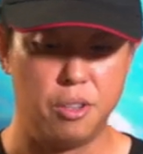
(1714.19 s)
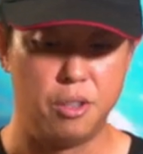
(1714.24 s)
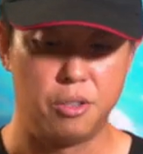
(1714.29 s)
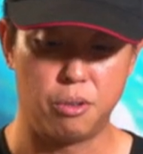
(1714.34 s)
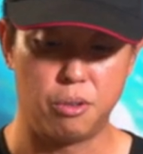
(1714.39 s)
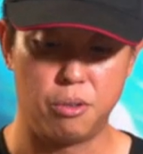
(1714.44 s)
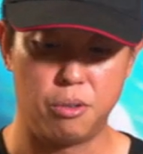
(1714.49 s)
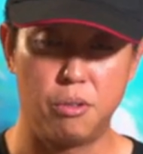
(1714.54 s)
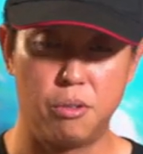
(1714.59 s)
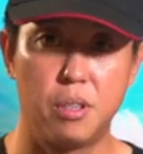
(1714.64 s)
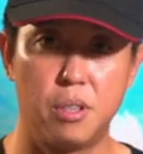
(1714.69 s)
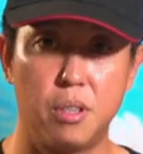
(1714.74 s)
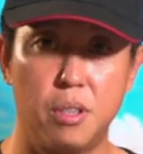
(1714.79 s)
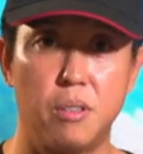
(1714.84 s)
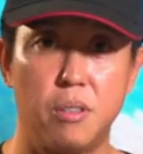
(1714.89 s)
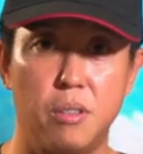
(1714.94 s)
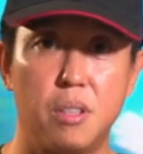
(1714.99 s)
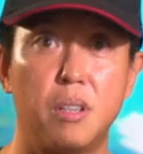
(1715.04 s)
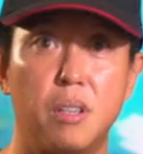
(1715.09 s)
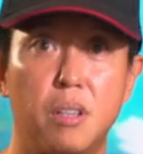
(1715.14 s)
So
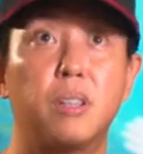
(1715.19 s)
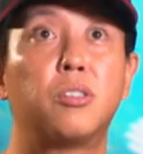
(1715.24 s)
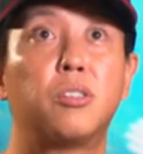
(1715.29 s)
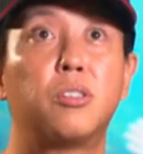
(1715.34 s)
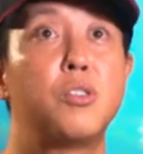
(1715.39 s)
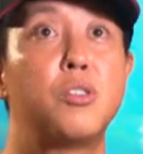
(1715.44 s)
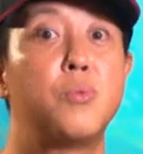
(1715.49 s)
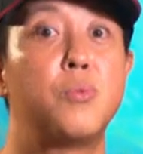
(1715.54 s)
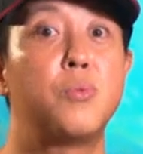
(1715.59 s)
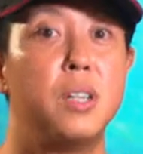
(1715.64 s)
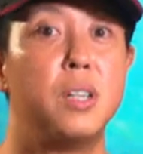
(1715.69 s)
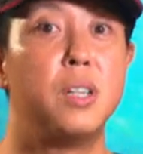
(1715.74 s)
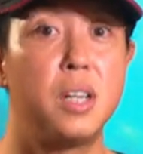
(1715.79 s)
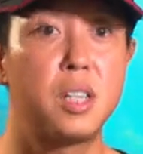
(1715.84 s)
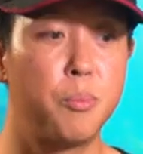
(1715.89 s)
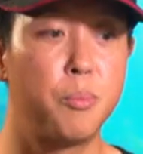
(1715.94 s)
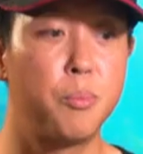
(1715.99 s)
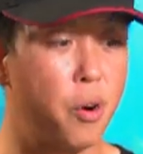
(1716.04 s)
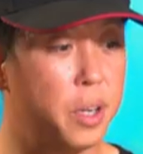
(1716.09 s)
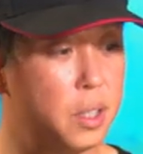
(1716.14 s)
a torch with a
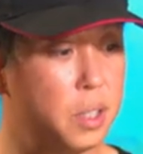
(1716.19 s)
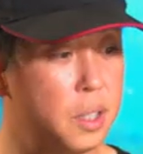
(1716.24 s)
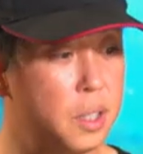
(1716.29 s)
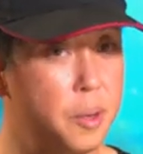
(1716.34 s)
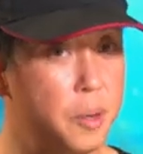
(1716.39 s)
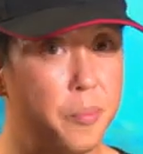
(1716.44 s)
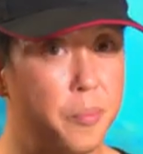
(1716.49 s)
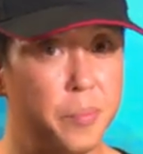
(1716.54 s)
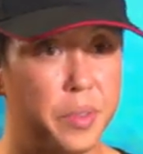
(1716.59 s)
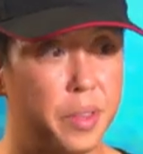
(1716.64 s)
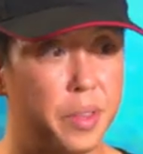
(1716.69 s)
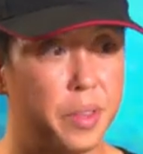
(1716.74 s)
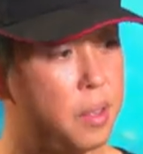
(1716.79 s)
laser pointer.